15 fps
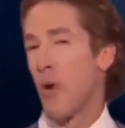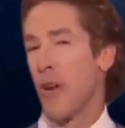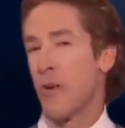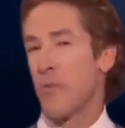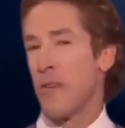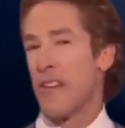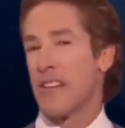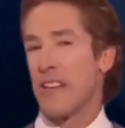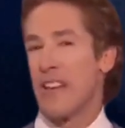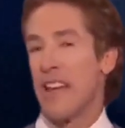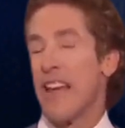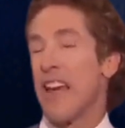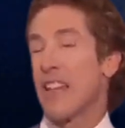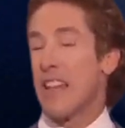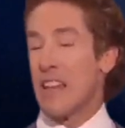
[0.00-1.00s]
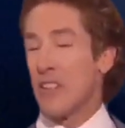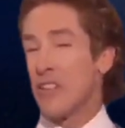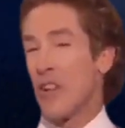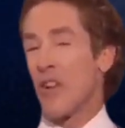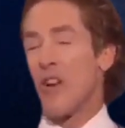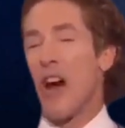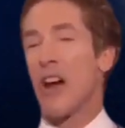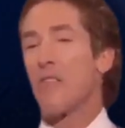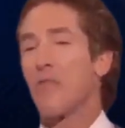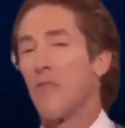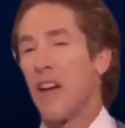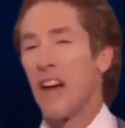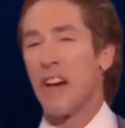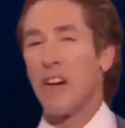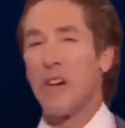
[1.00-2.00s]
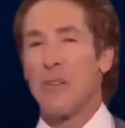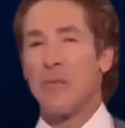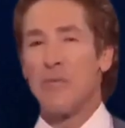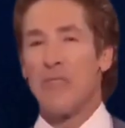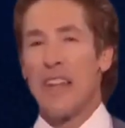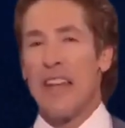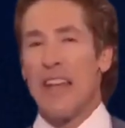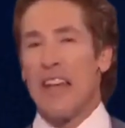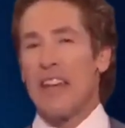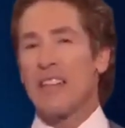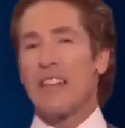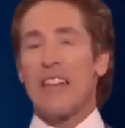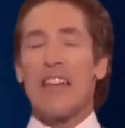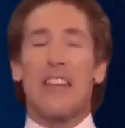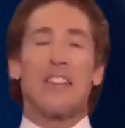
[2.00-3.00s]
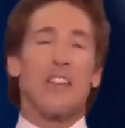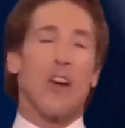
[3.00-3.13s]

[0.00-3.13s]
Consistency is key to achieving success.